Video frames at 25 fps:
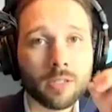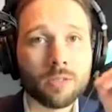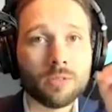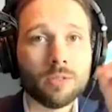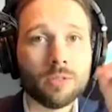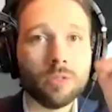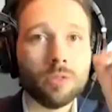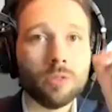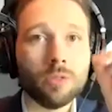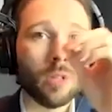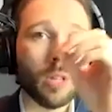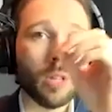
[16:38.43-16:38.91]

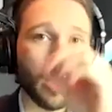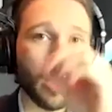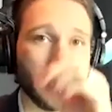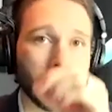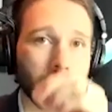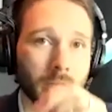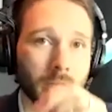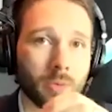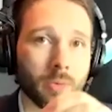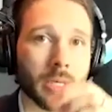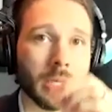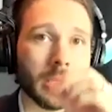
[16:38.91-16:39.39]
new
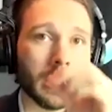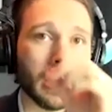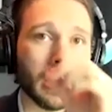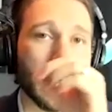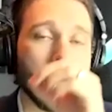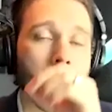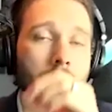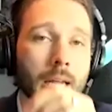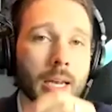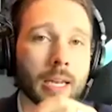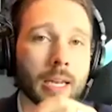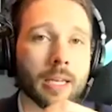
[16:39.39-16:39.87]
client that we
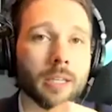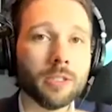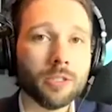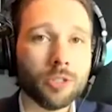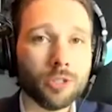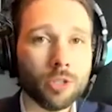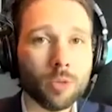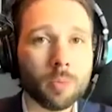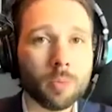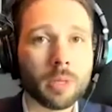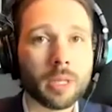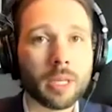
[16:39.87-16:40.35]
get in
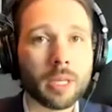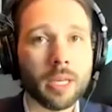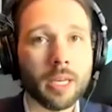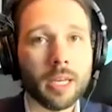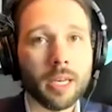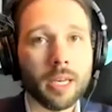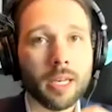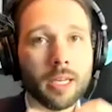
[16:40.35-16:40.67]
duplicate,